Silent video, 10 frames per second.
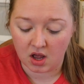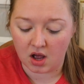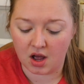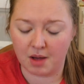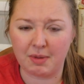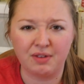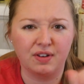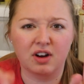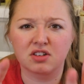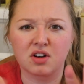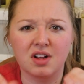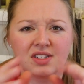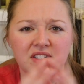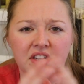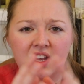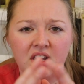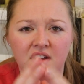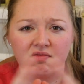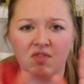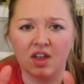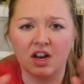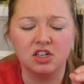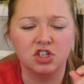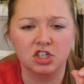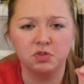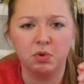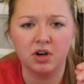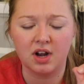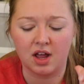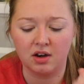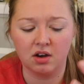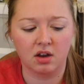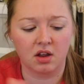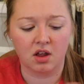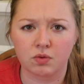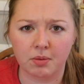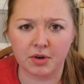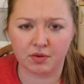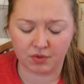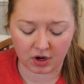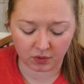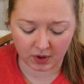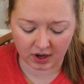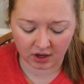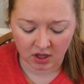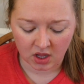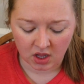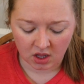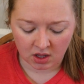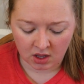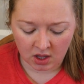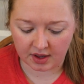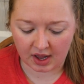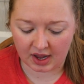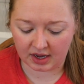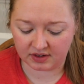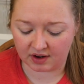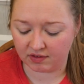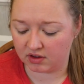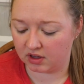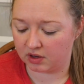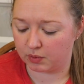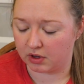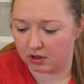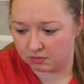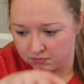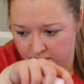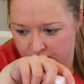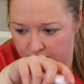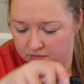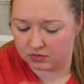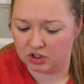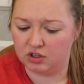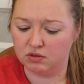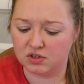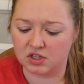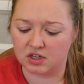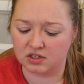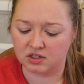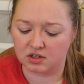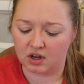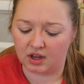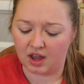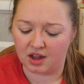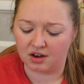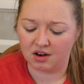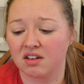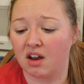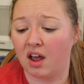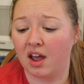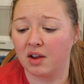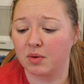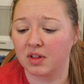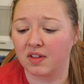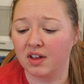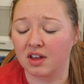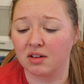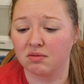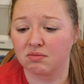My fingers are not sticky, and I just put it on, rubbed in right away. I definitely will use this again. I really like it.